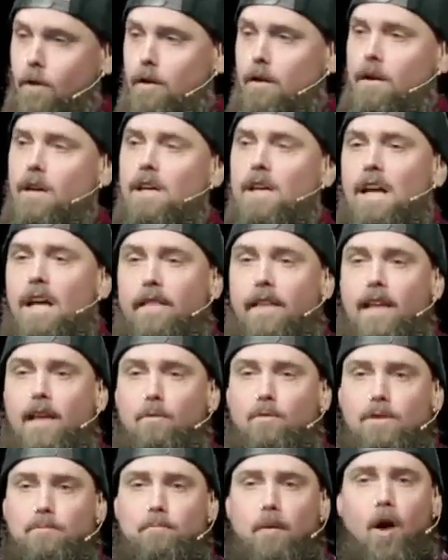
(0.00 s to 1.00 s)
I think it
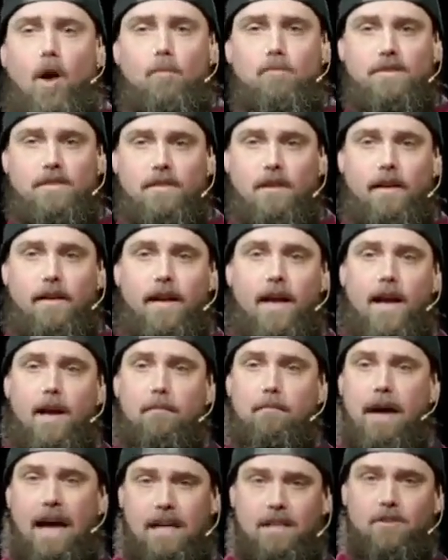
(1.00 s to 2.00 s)
was Palm Sunday.
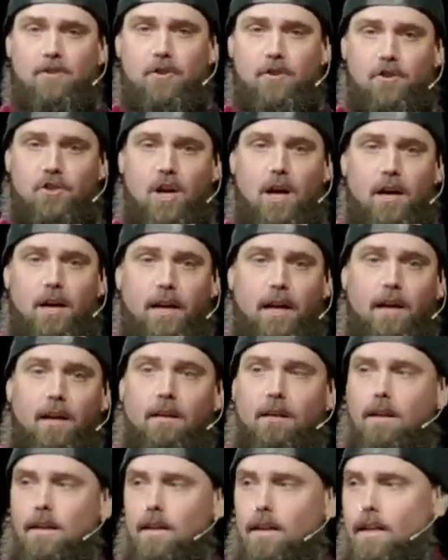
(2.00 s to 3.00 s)
Pastor Johnny,
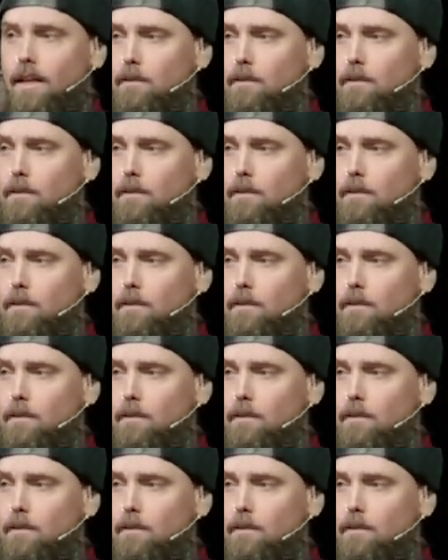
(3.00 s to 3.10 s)
he